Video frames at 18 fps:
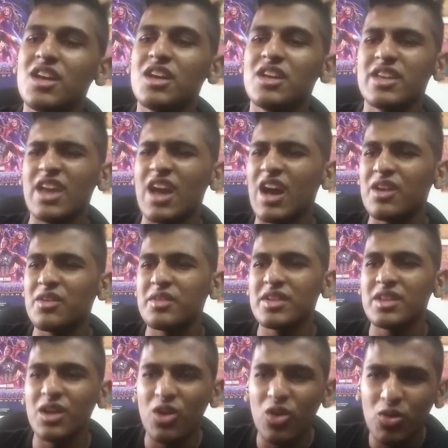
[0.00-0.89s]
Yeah, I
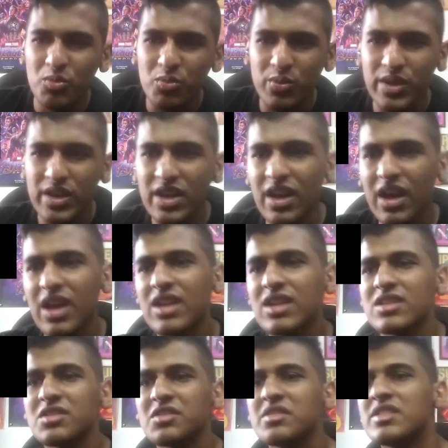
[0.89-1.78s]
really hope we
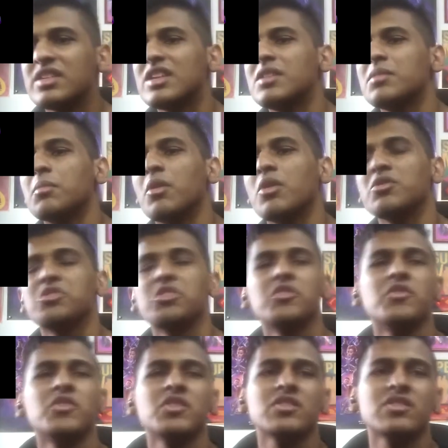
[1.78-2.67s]
get to see
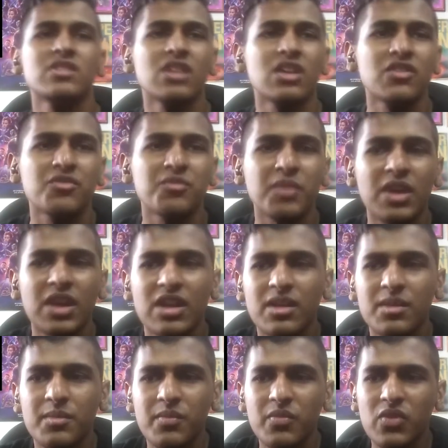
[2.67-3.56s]
multiverse stuff,
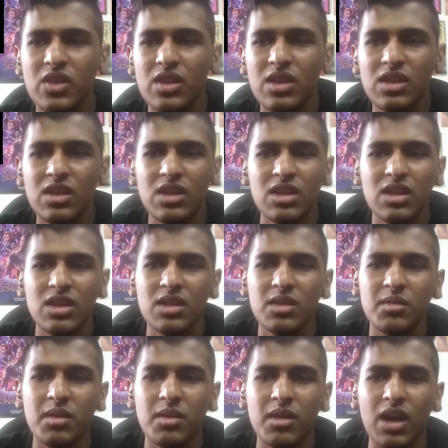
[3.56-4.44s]
man.
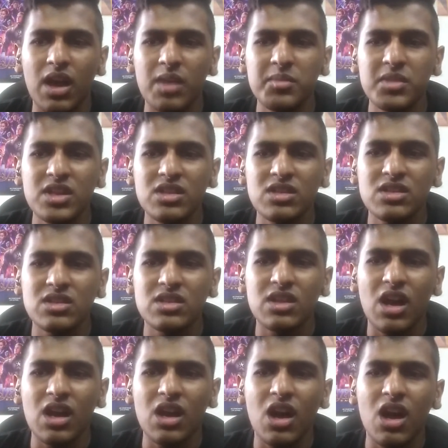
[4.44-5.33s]
I mean, the
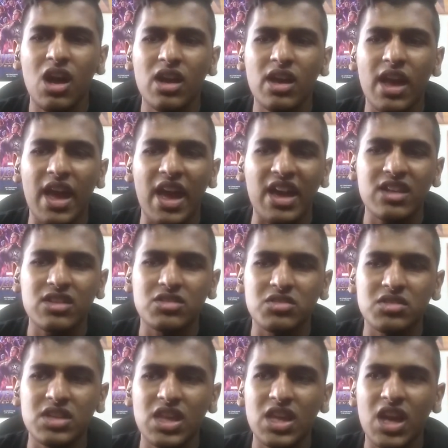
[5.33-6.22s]
Doc Ock
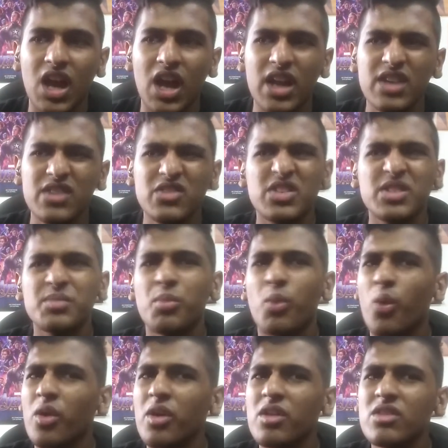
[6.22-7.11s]
actor is kind of
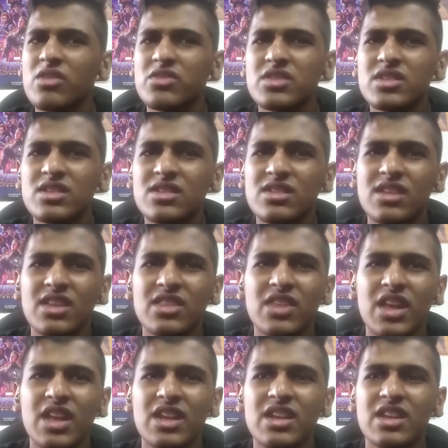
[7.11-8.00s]
spoiled. He said
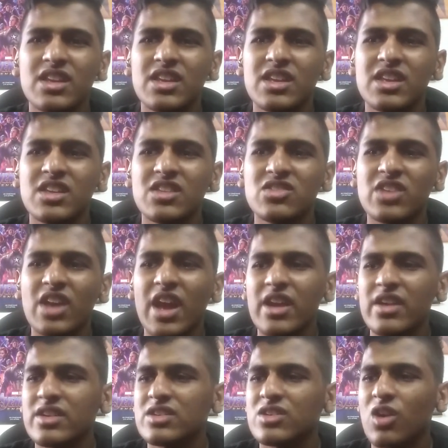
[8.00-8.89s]
that his
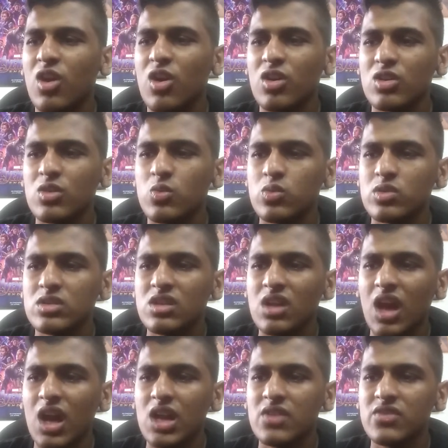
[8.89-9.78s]
character arc would
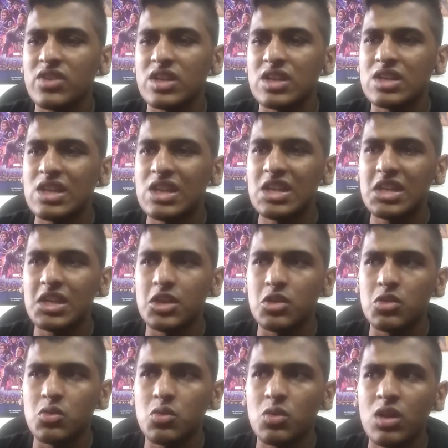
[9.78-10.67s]
kind of
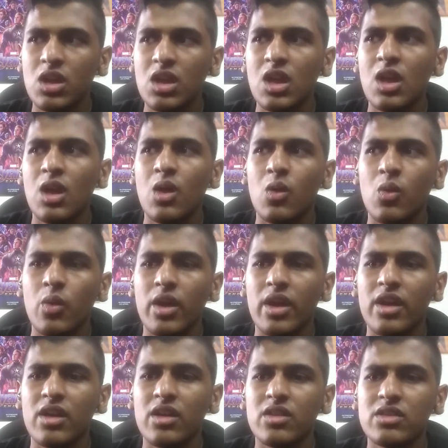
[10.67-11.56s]
continue
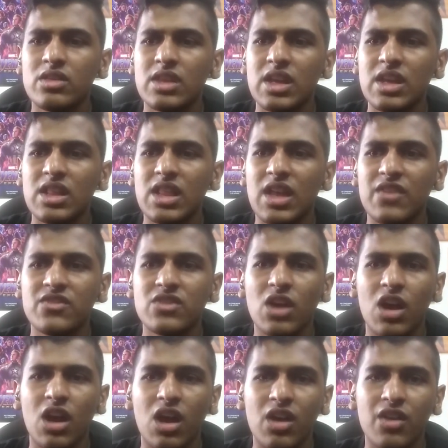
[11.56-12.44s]
where they left
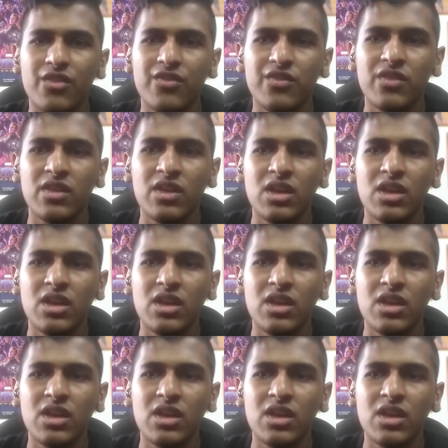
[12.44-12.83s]
off,